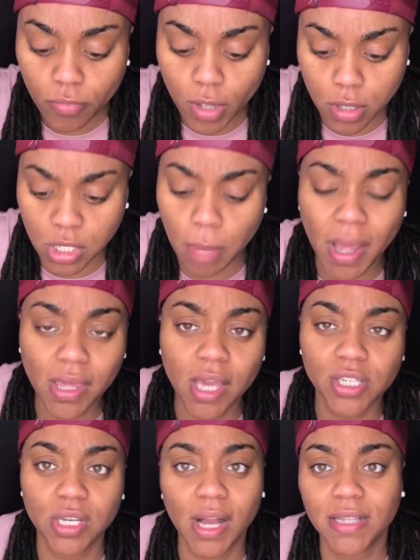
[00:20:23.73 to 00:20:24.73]
So I'm like, yeah,
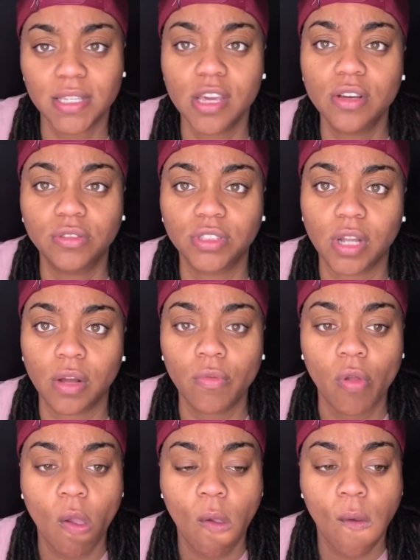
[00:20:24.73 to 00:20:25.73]
she got skills, you know.
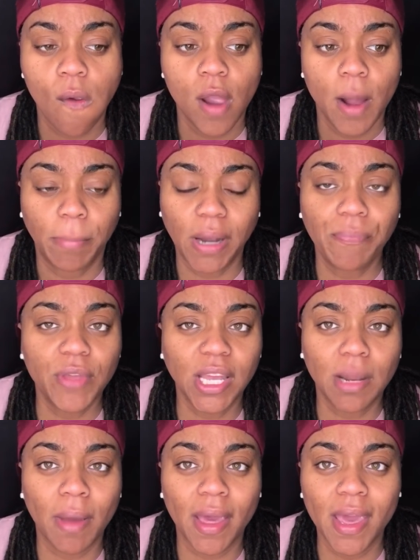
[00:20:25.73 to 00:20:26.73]
But I'm thinking
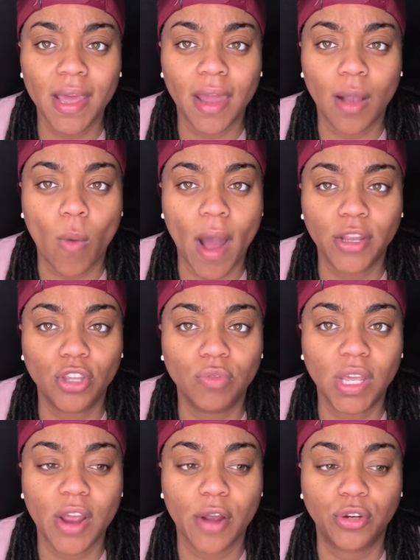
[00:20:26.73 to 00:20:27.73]
in my head, like, why do you
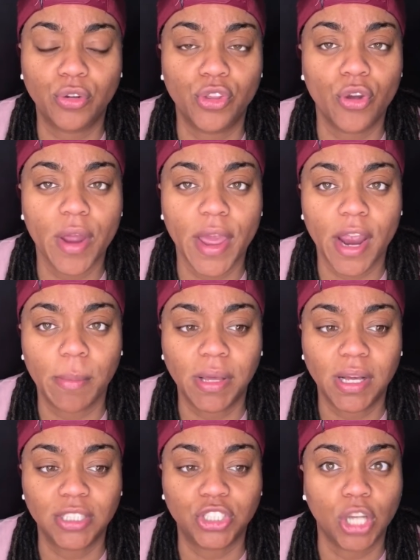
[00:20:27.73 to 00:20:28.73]
need her to do your hair?
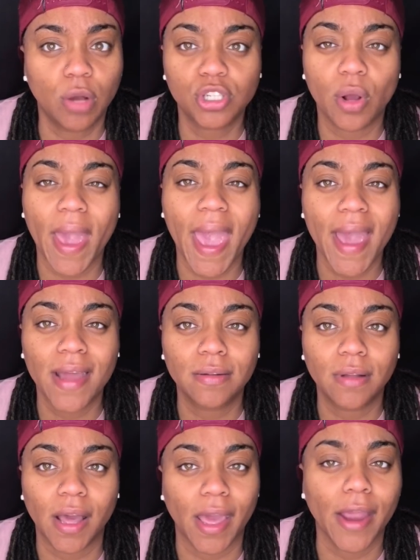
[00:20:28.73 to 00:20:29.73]
Because JoJo had
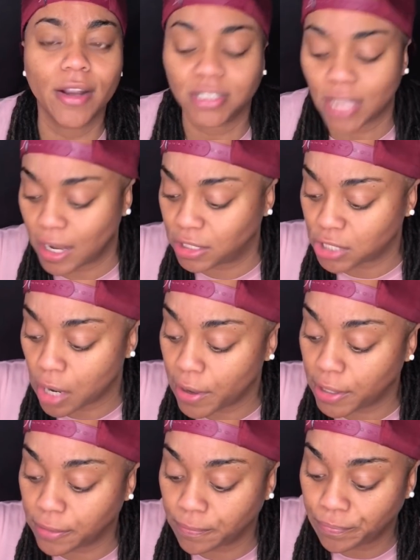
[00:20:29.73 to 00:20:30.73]
a hairstylist
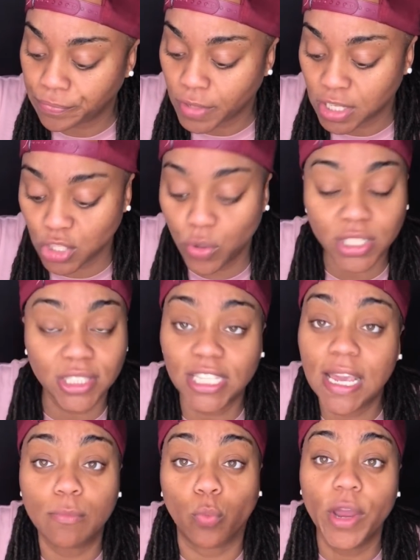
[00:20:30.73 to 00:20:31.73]
already. So it just
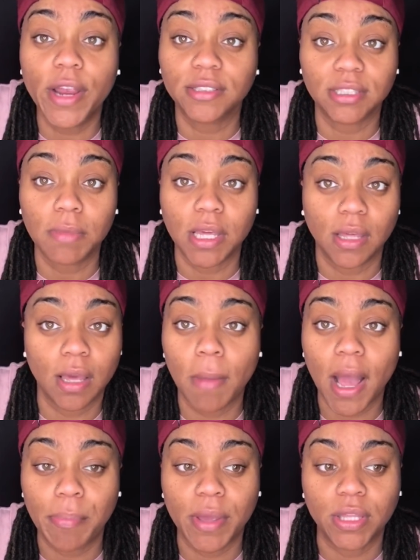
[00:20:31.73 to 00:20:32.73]
seemed weird to me, in
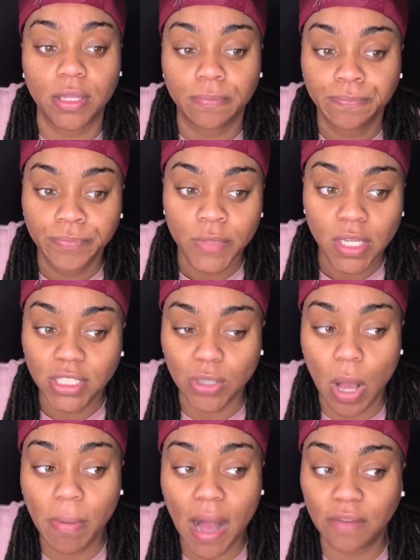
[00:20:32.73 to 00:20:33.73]
my opinion. So
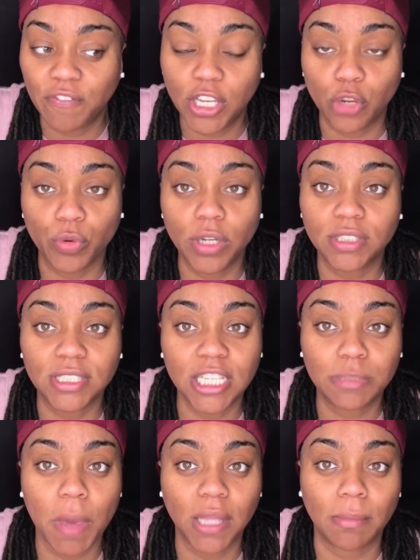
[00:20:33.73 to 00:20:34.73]
I'm kind of feeling real
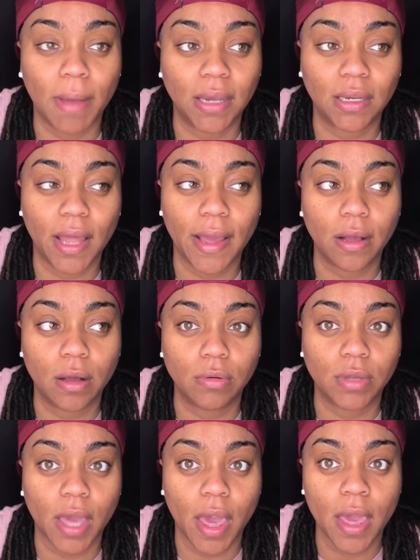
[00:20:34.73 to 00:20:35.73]
suspect about it, like,
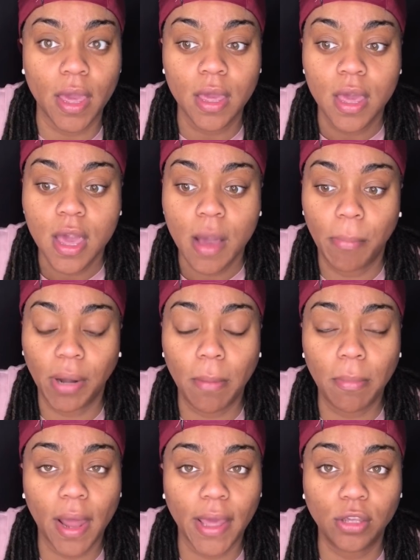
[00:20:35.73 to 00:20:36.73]
okay. But
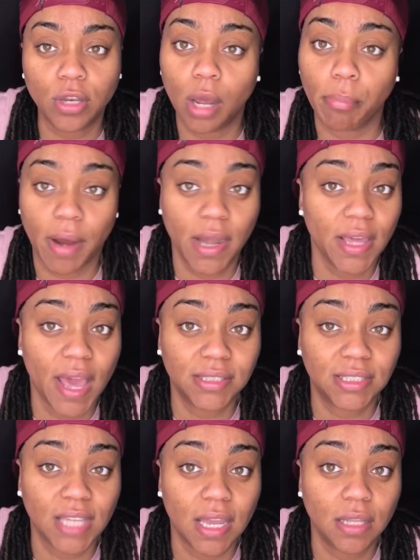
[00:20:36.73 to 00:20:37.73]
I'm like, you know, Brandy
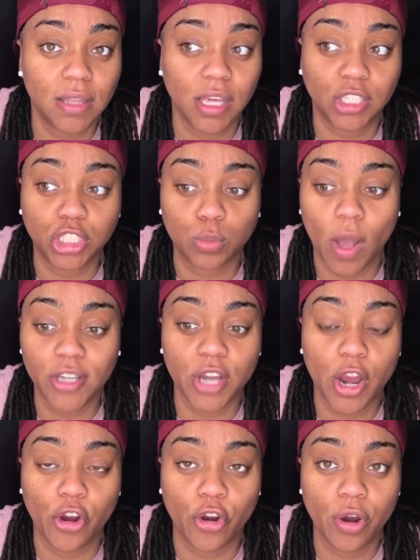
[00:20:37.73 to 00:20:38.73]
hasn't said anything. She's watching
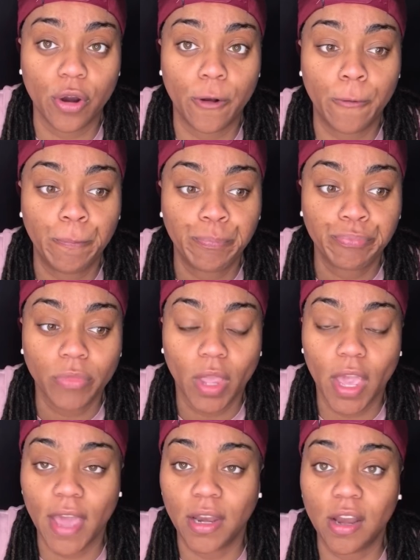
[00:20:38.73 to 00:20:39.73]
her girl
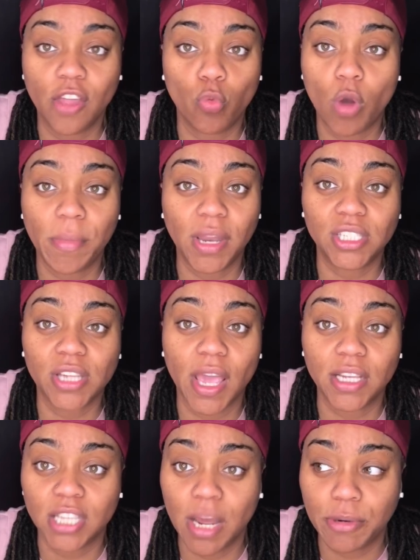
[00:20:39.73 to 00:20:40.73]
and another woman
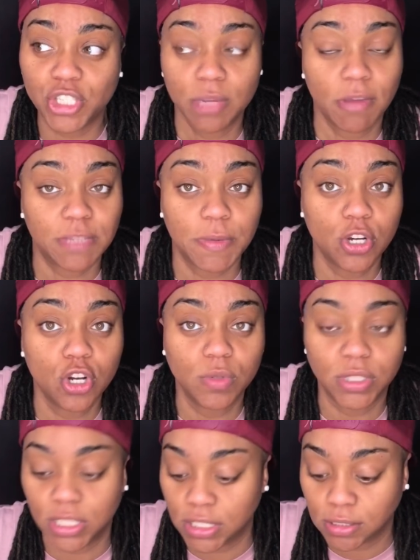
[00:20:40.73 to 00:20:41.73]
exchange numbers. She must be cool
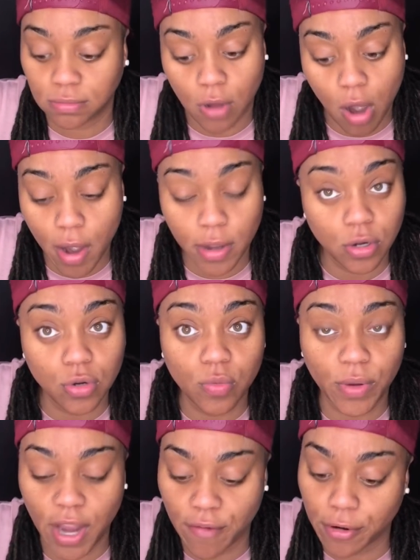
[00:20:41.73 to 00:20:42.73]
with this. All right, cool,
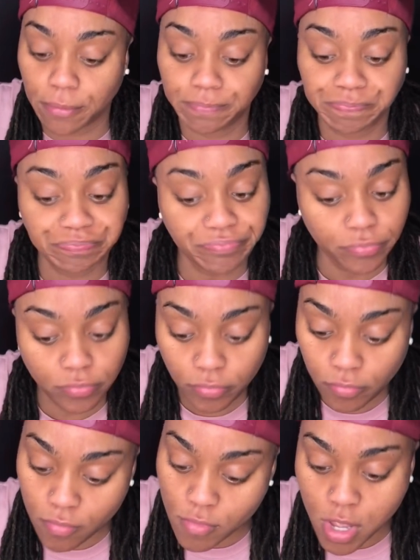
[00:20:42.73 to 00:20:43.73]
whatever.
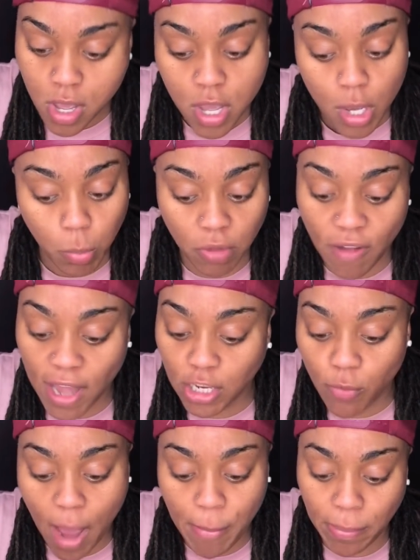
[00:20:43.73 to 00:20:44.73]
We finally
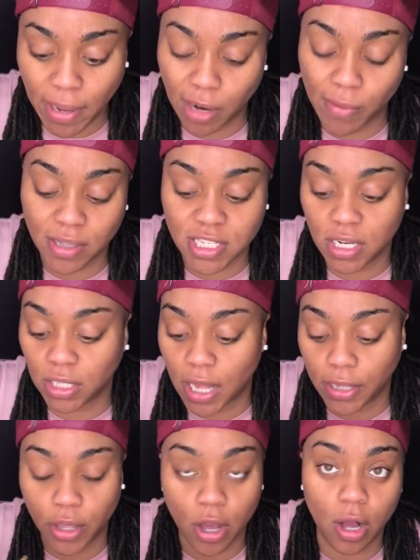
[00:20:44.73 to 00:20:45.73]
wrap up like around 10
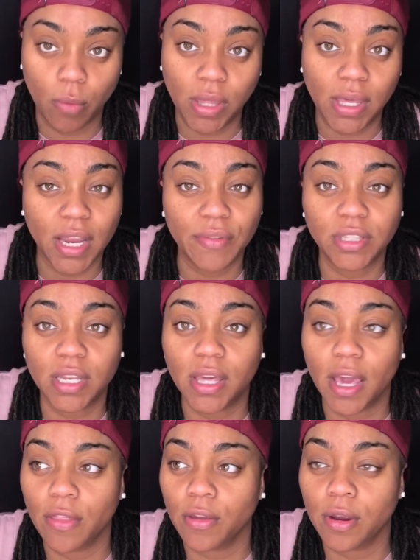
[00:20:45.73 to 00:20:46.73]
o'clock, y'all. We get everything
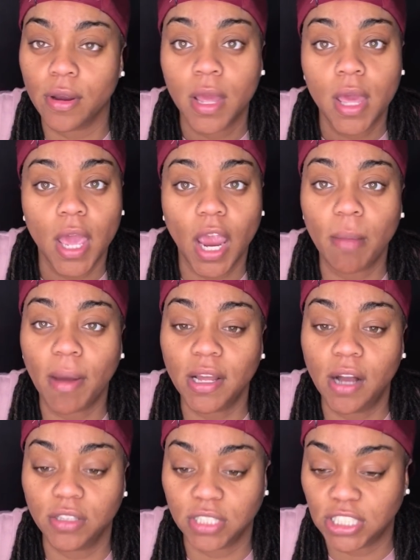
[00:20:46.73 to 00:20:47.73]
together. Everybody
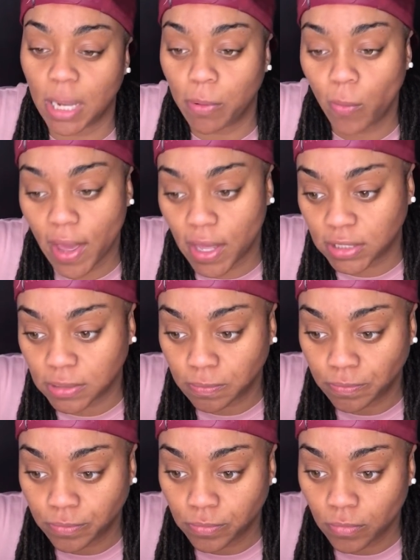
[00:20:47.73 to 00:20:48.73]
goes their separate ways.
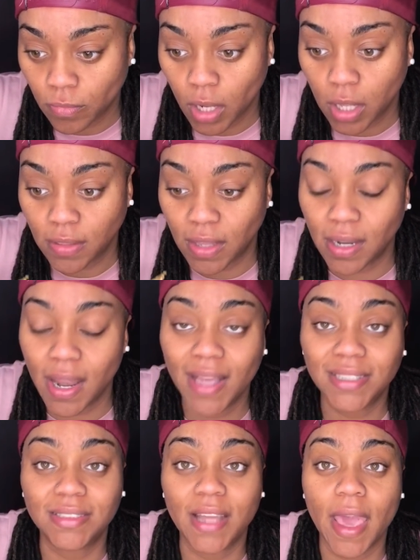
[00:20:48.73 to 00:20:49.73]
The
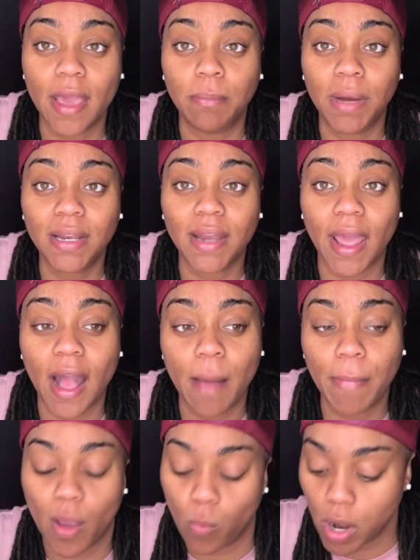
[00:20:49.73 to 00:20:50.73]
next day, Monday,
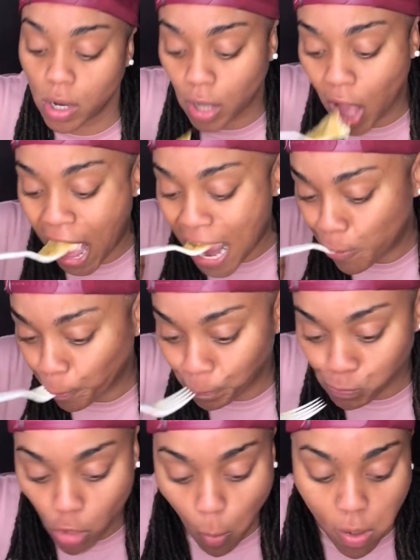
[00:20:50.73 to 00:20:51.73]
I'm at work.
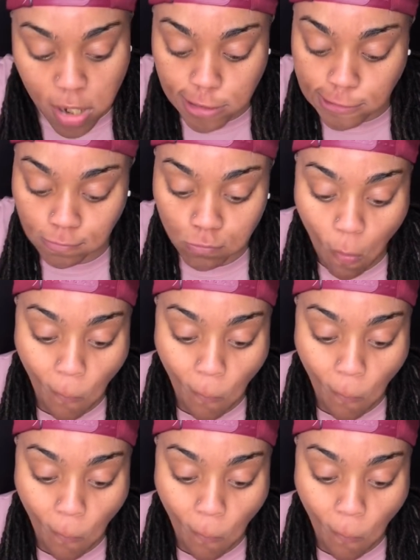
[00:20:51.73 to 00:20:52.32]
I'm working.